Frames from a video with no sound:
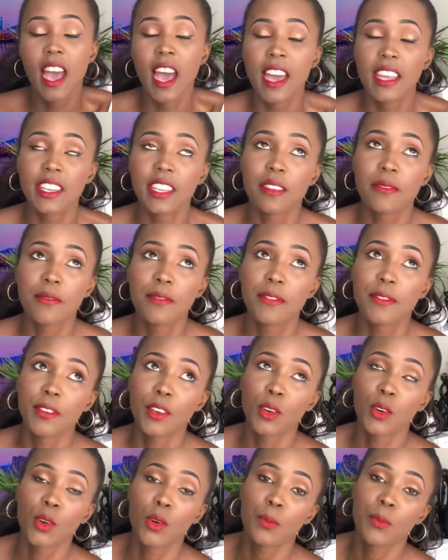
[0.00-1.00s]
And if
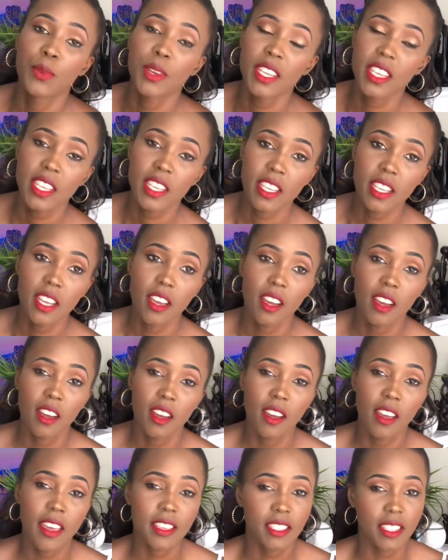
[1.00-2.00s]
you're pretty
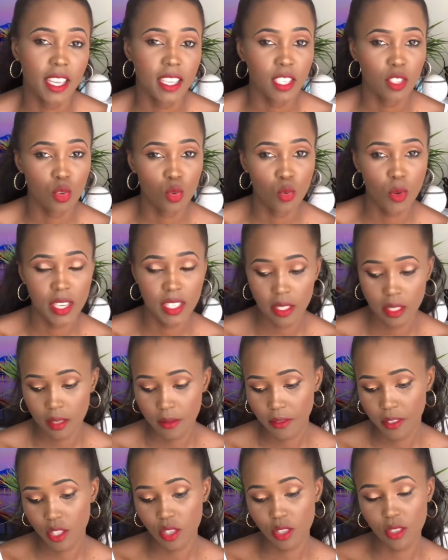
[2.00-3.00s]
uh, excited to watch
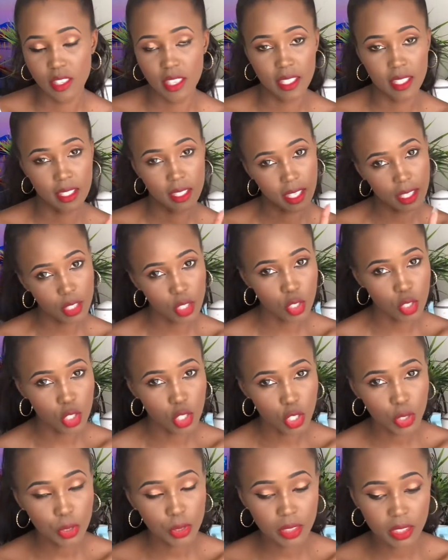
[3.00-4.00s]
this video, just stay
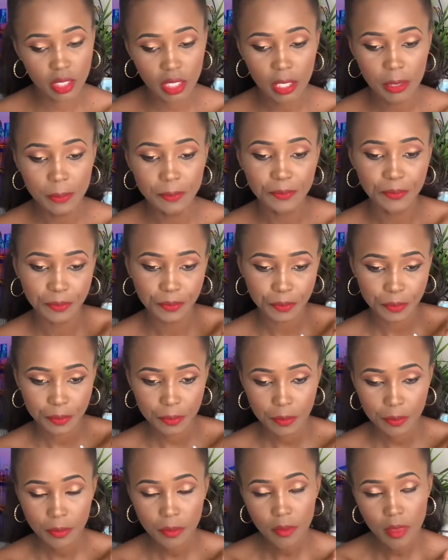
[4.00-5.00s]
tuned.
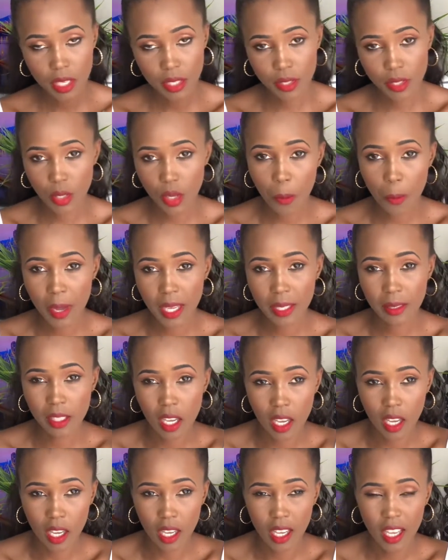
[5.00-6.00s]
So, but
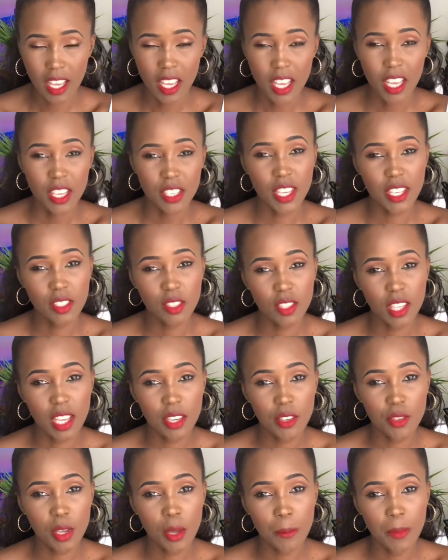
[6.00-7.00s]
uh, just to
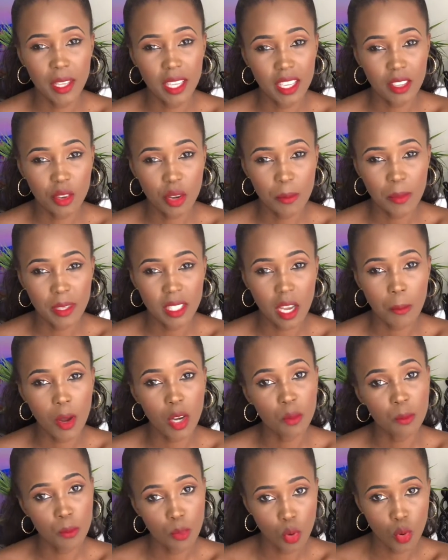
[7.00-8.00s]
tell you a, a little bit
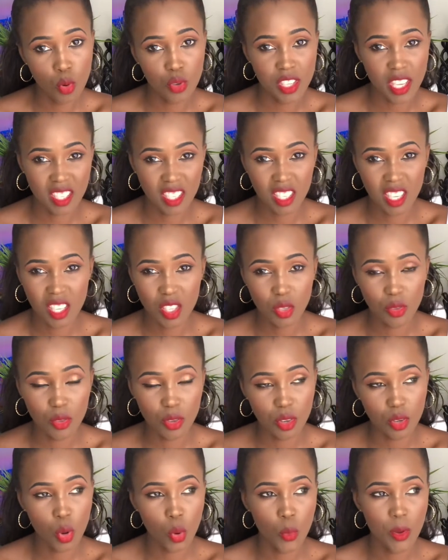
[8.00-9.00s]
about Boohoo, just in case you
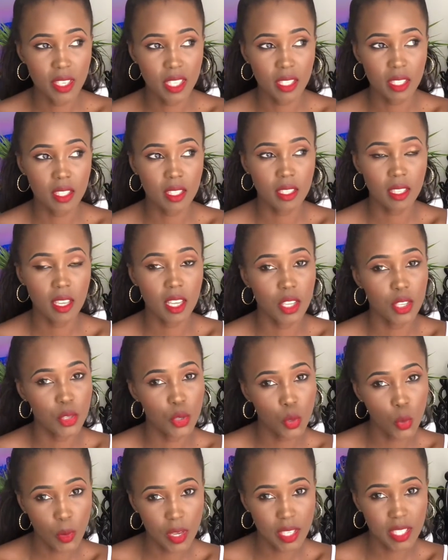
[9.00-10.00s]
don't know, it is a
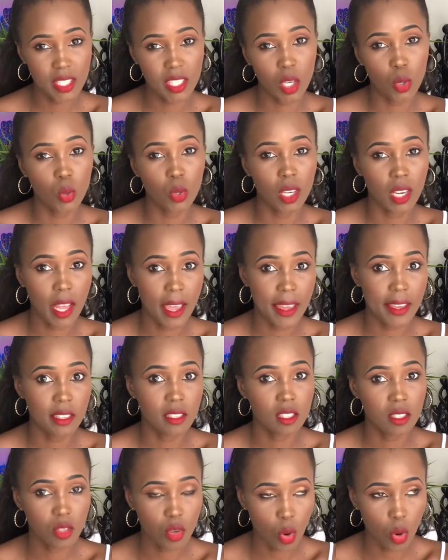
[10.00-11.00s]
U S A online
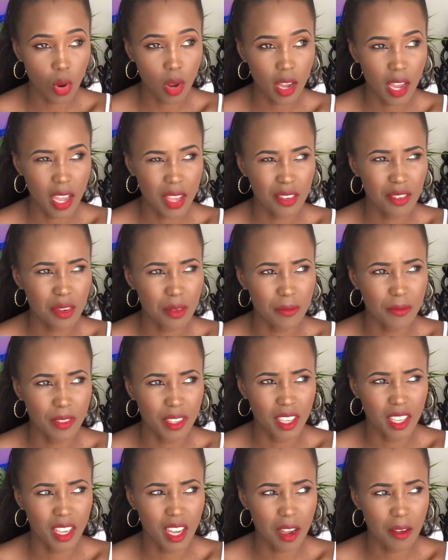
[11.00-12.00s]
store. I don't know if
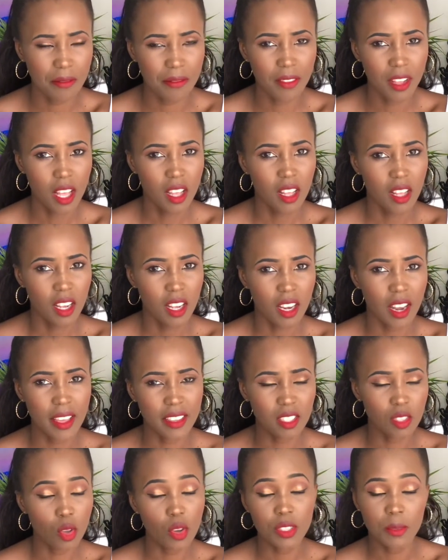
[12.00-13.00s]
they have
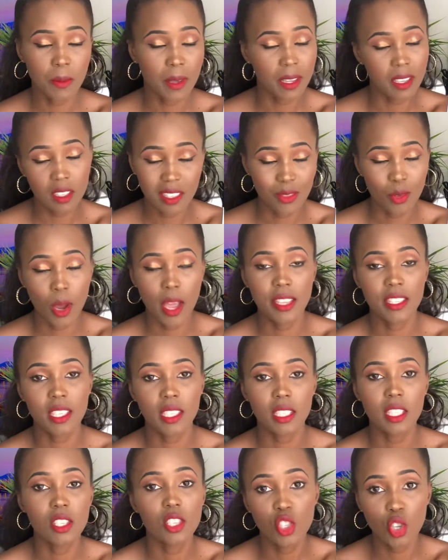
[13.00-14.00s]
like stores, but anyway, I
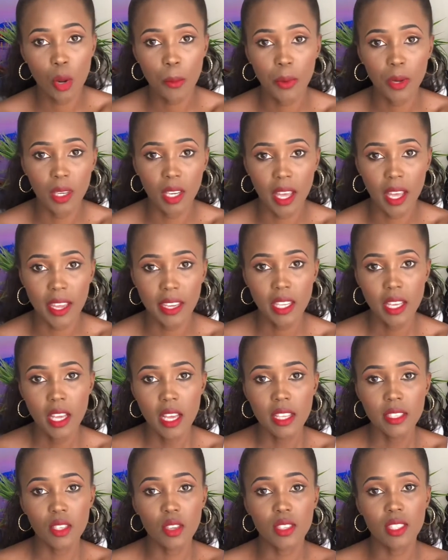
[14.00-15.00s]
just shop online,
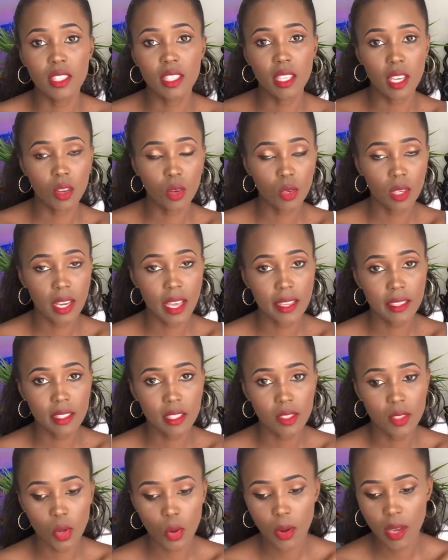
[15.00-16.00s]
so it's an online
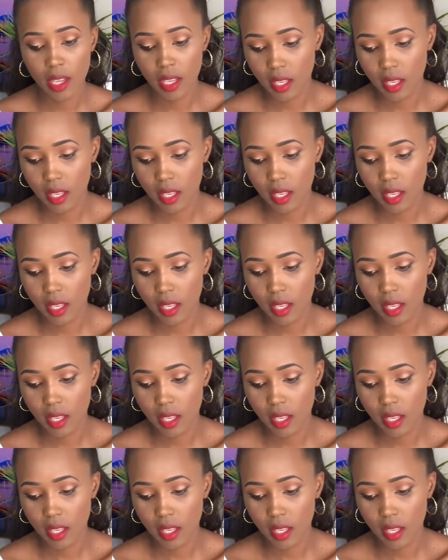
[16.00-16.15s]
store.